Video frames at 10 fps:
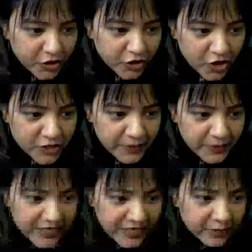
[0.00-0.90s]
not
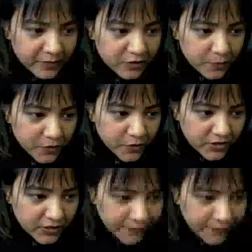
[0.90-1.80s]
being able to put a
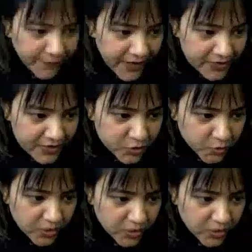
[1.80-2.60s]
face to